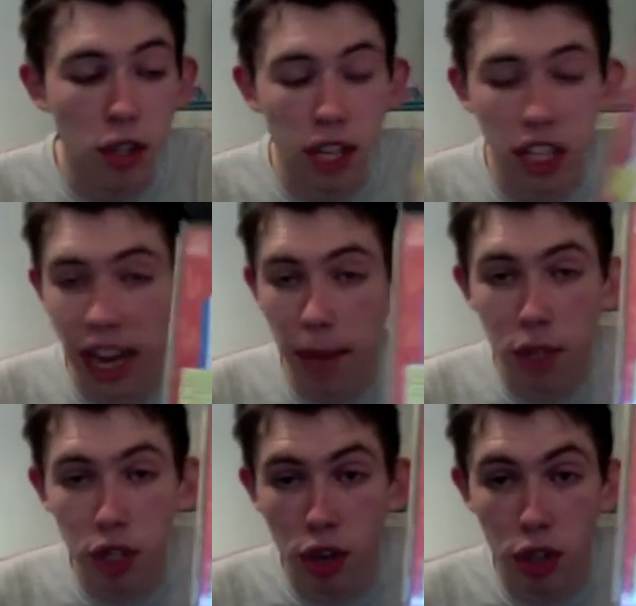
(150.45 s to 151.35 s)
they just happened
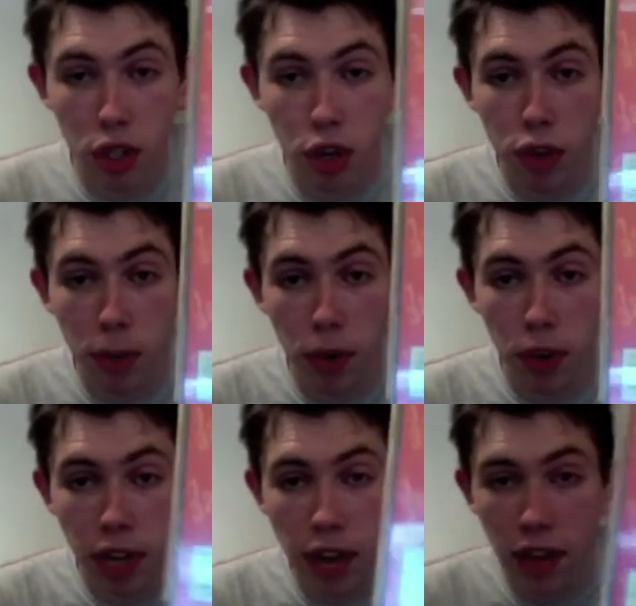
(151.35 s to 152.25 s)
to a two to put on
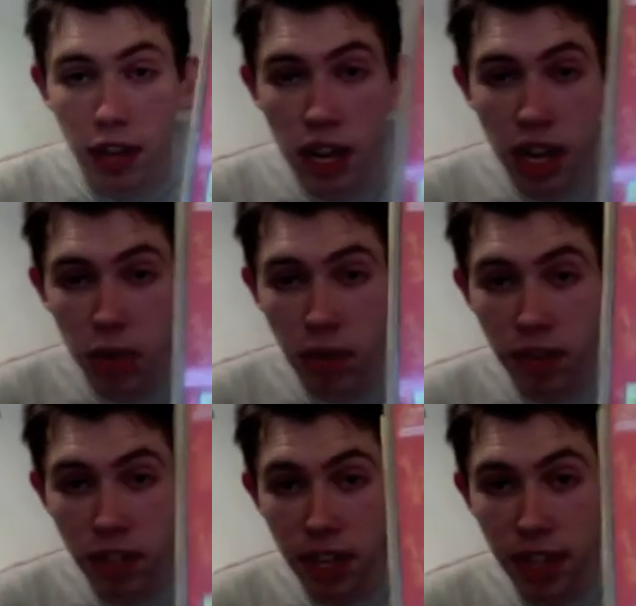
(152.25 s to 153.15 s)
the cover to
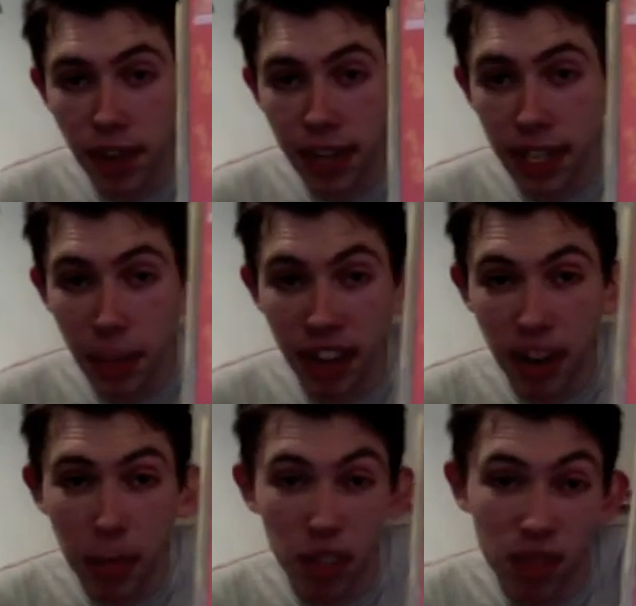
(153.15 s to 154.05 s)
emphasise the fact it's about
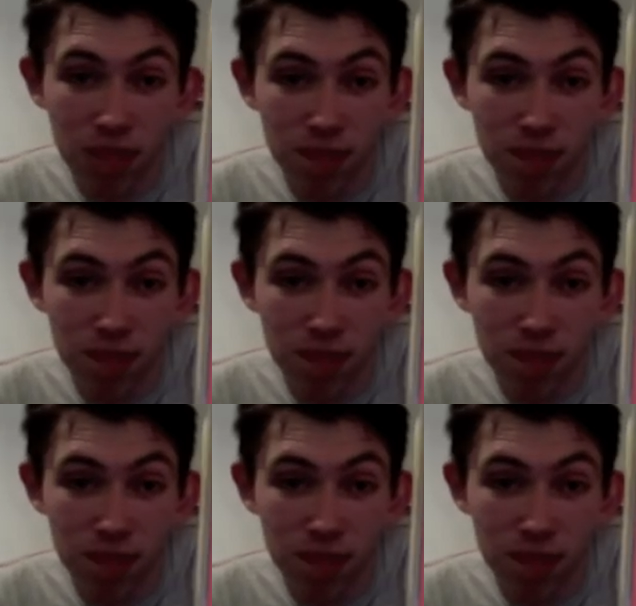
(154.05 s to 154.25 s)
numbers.